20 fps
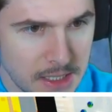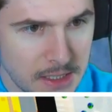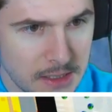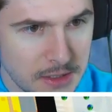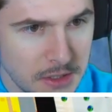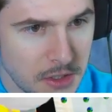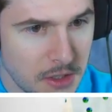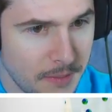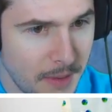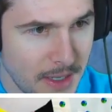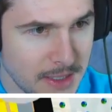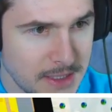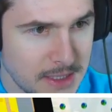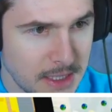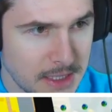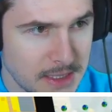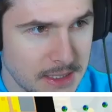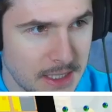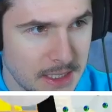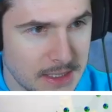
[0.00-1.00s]
You can buy
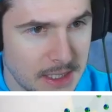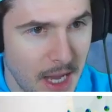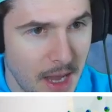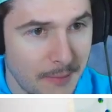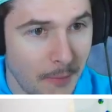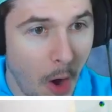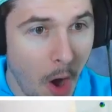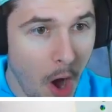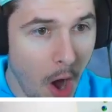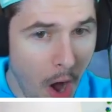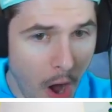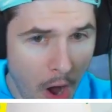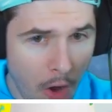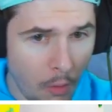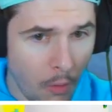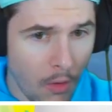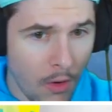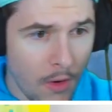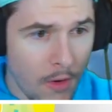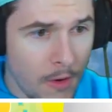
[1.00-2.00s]
six at a time.
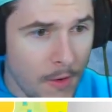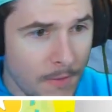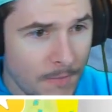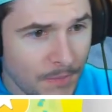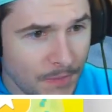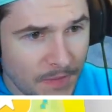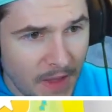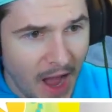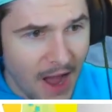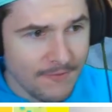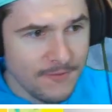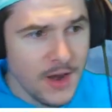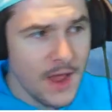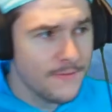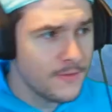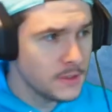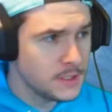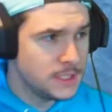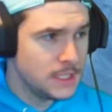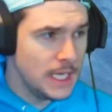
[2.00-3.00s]
Oh, I've
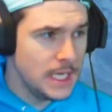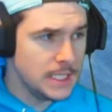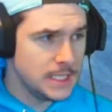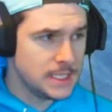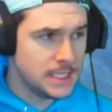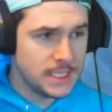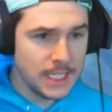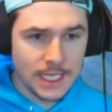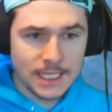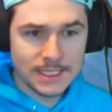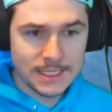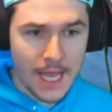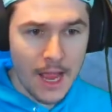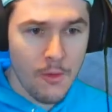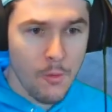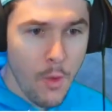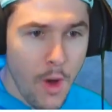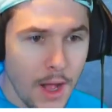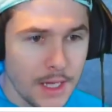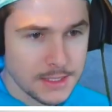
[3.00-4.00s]
never seen six
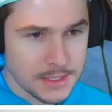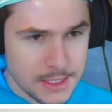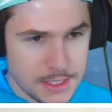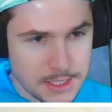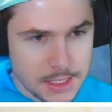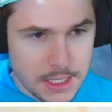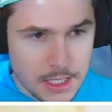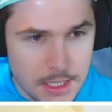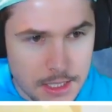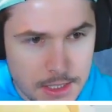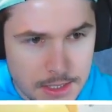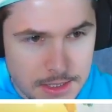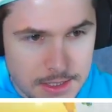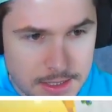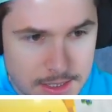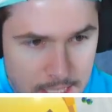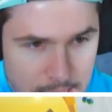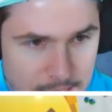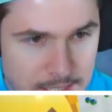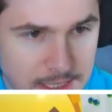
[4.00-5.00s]
at once.
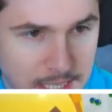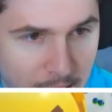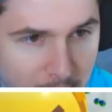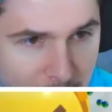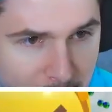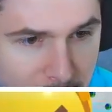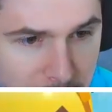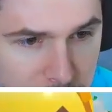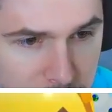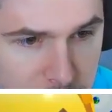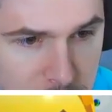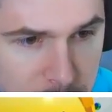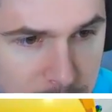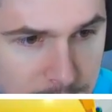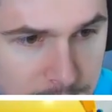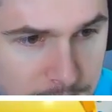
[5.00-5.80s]
Six eggs?